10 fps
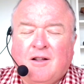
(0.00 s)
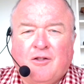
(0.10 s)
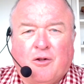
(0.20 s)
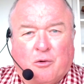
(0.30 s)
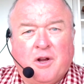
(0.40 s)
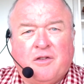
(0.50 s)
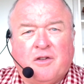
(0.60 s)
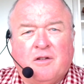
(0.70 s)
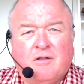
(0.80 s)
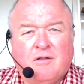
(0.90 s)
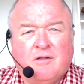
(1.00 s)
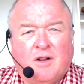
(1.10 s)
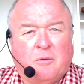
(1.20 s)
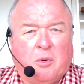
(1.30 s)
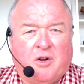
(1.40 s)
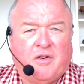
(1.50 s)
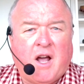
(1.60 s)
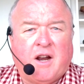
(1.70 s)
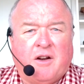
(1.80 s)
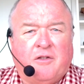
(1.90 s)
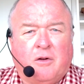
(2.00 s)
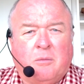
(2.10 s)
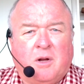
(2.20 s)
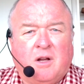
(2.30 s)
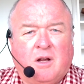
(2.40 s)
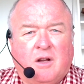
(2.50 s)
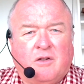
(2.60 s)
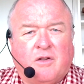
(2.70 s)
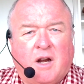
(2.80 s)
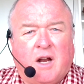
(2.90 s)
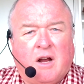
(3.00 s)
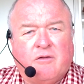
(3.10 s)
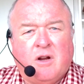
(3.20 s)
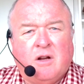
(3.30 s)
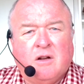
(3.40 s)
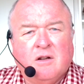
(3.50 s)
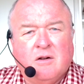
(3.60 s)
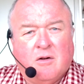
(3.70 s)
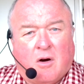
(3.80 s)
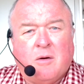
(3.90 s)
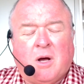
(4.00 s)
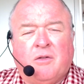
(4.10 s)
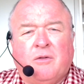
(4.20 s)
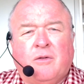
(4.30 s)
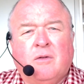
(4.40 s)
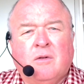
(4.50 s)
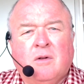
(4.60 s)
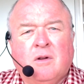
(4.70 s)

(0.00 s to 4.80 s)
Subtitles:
The reason that's been touted to me is that every 9 months